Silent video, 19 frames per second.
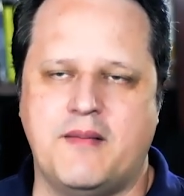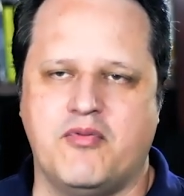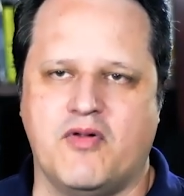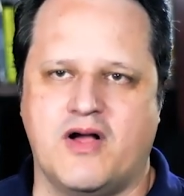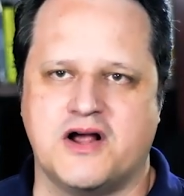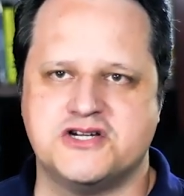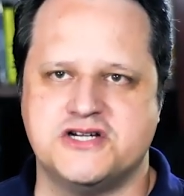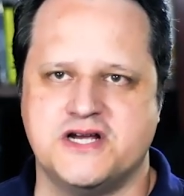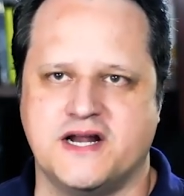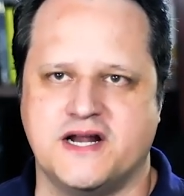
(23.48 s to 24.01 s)

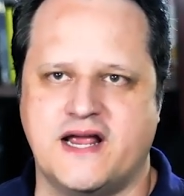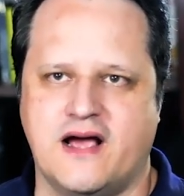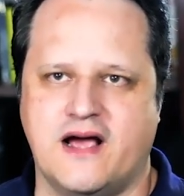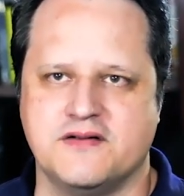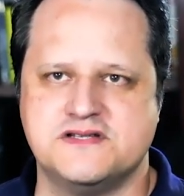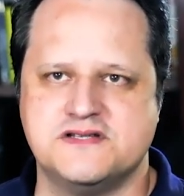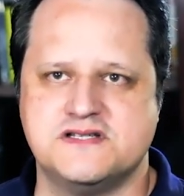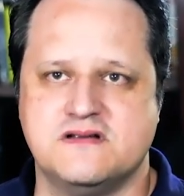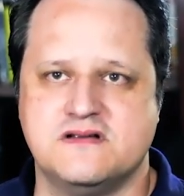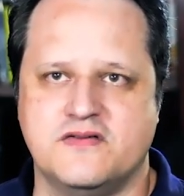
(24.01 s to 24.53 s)
blockchain
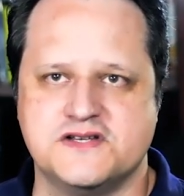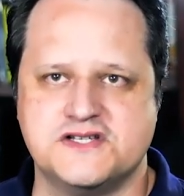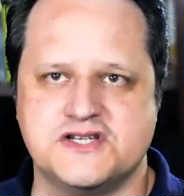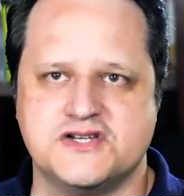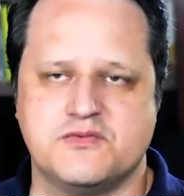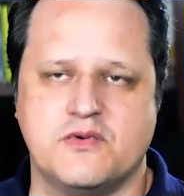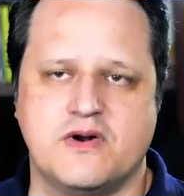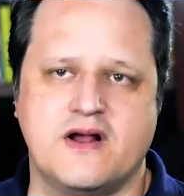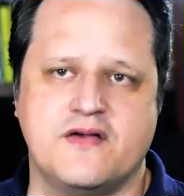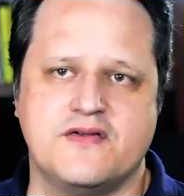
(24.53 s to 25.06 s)
accounts. This is
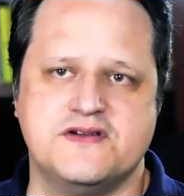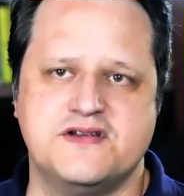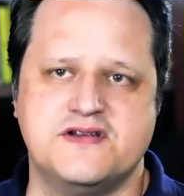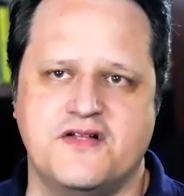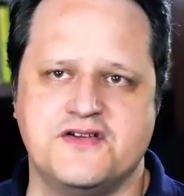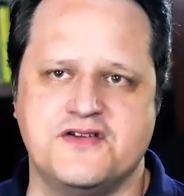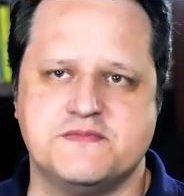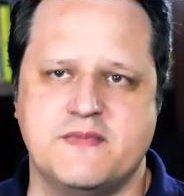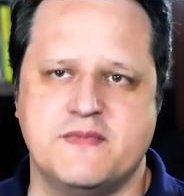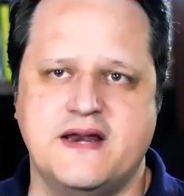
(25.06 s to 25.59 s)
running on the
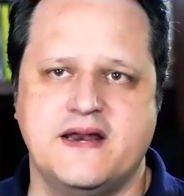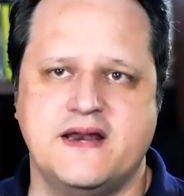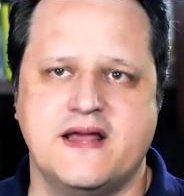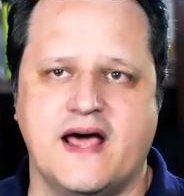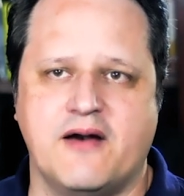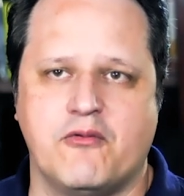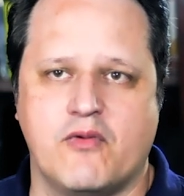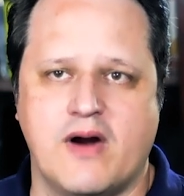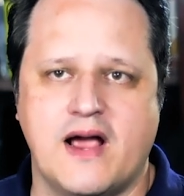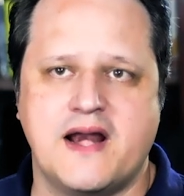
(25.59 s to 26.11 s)
Telos
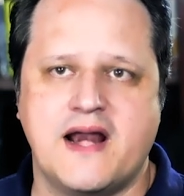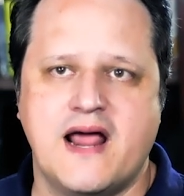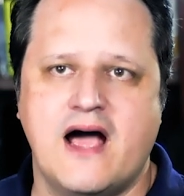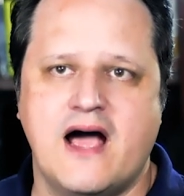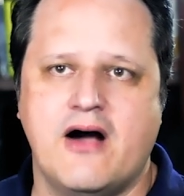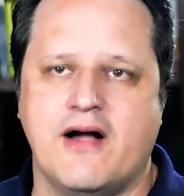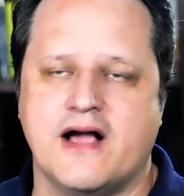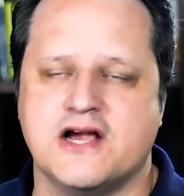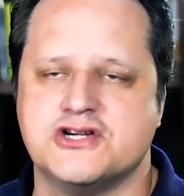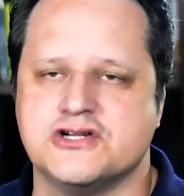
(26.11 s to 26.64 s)
mainnet right
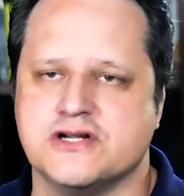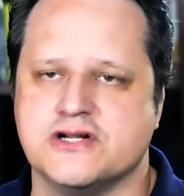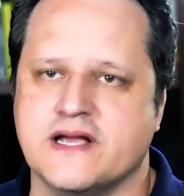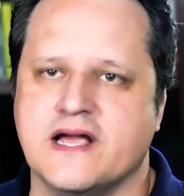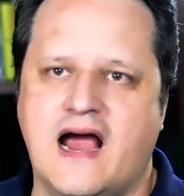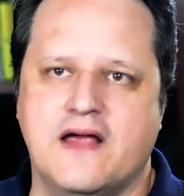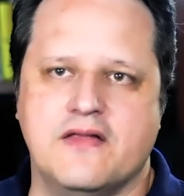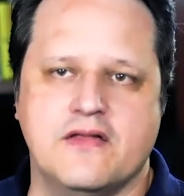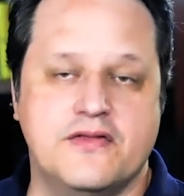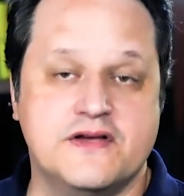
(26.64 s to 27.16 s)
now actually.
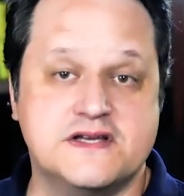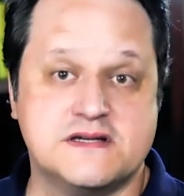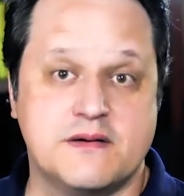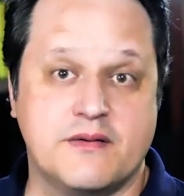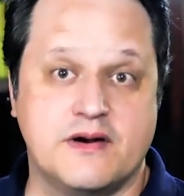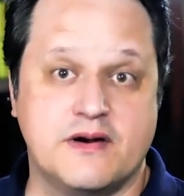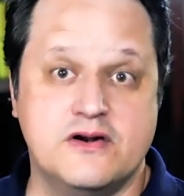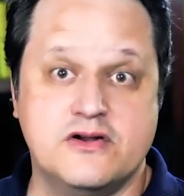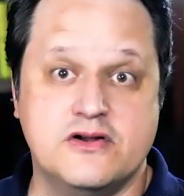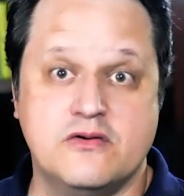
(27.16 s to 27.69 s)
And the things I'm
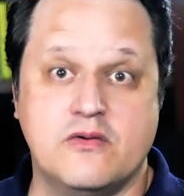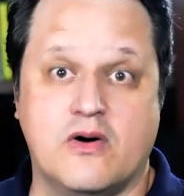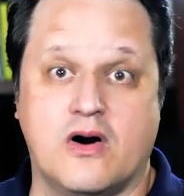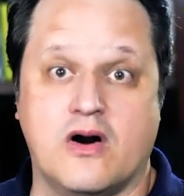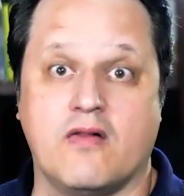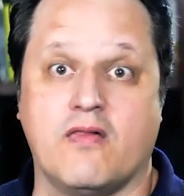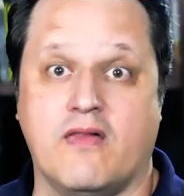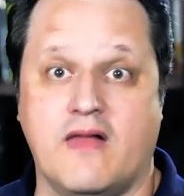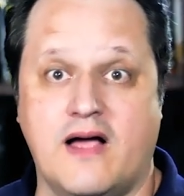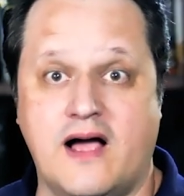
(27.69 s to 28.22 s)
going to do are
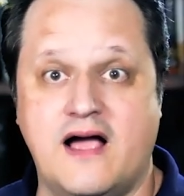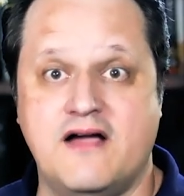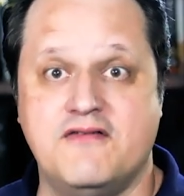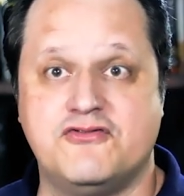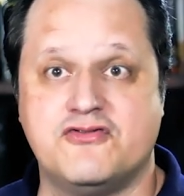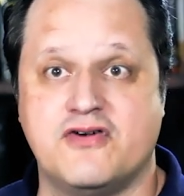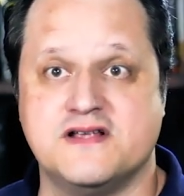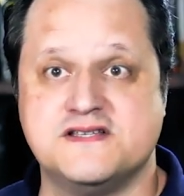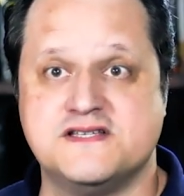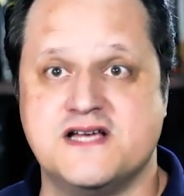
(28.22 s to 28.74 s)
live
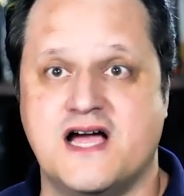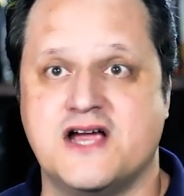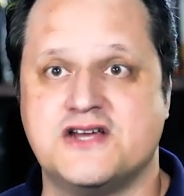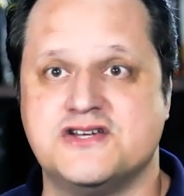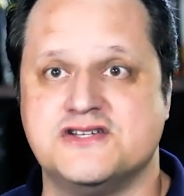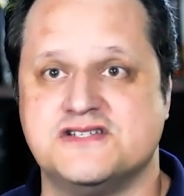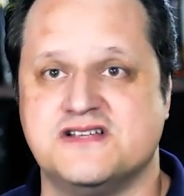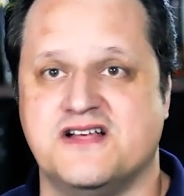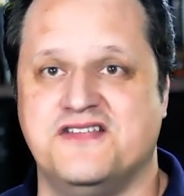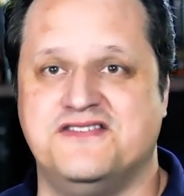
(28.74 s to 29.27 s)

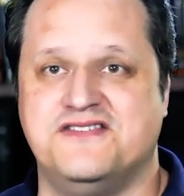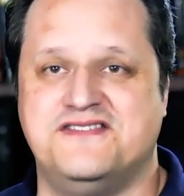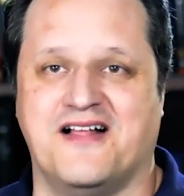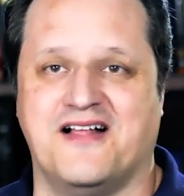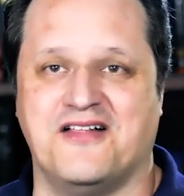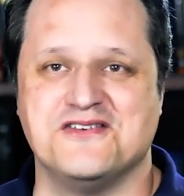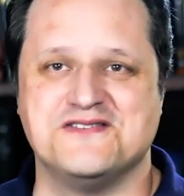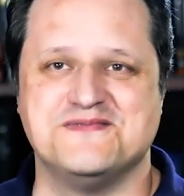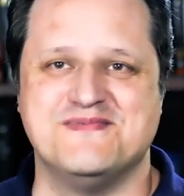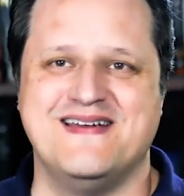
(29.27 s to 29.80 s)
transactions on
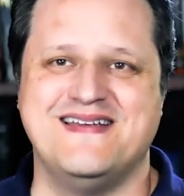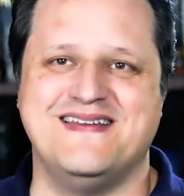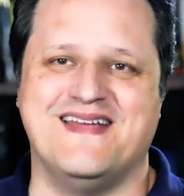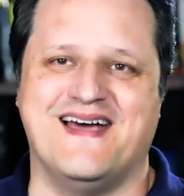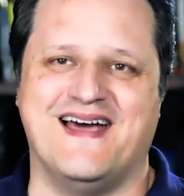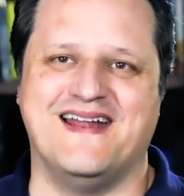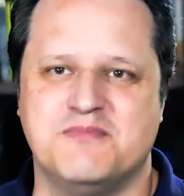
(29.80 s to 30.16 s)
Telos mainnet.